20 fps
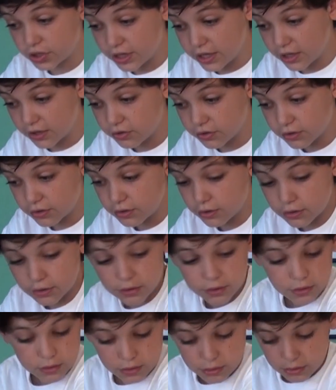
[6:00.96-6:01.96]
your hand.
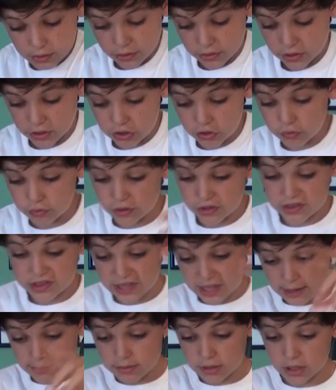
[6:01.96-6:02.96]
Then do the
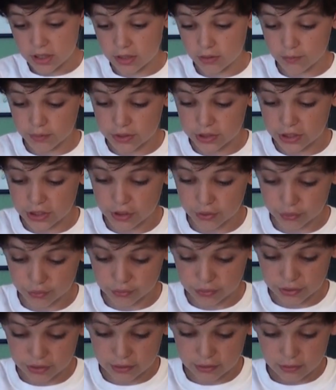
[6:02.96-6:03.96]
same thing with the other
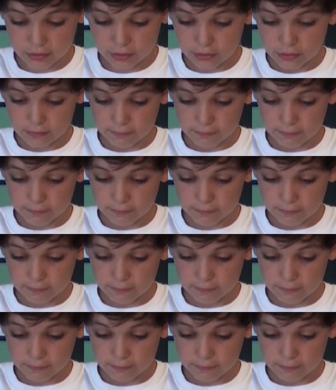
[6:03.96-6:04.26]
thing,